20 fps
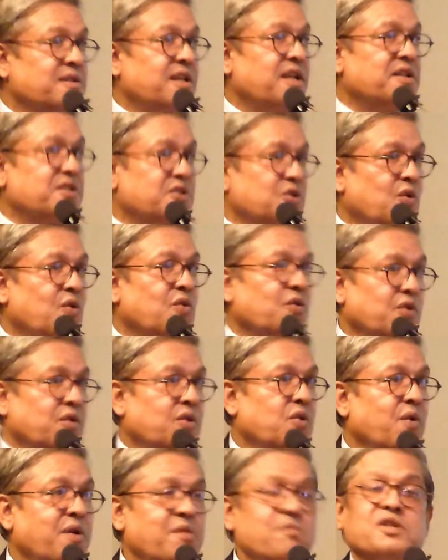there is no,
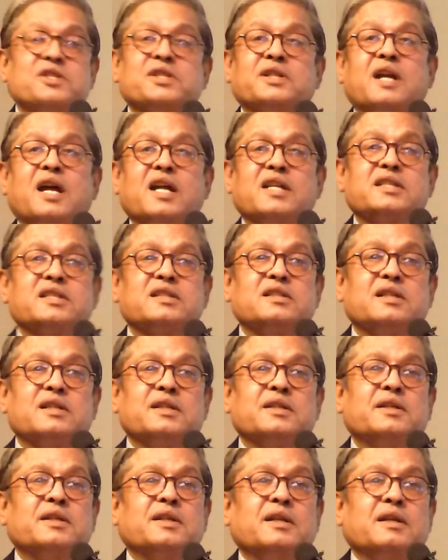no immediate answer.
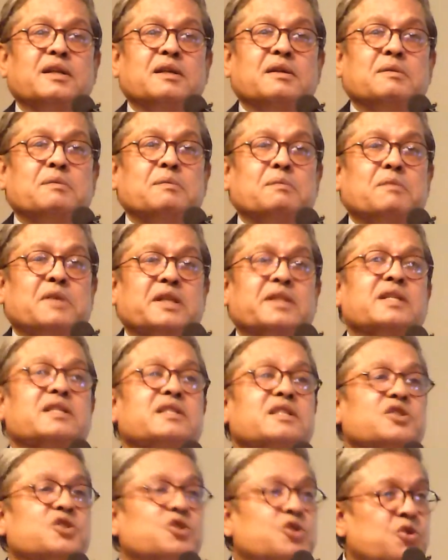But
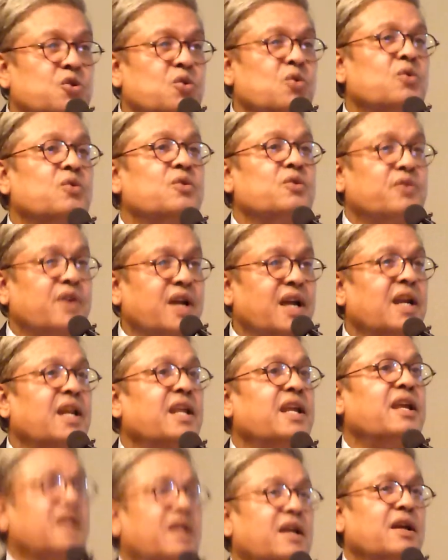this is true
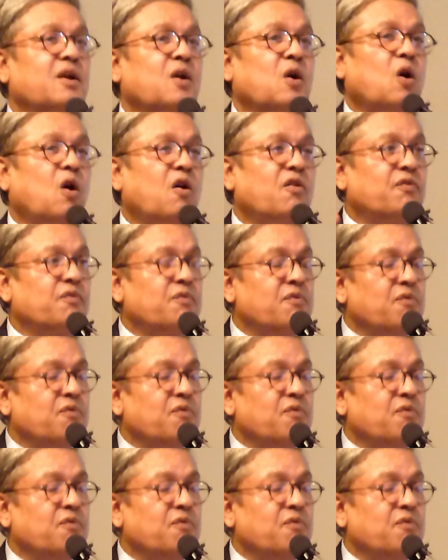really of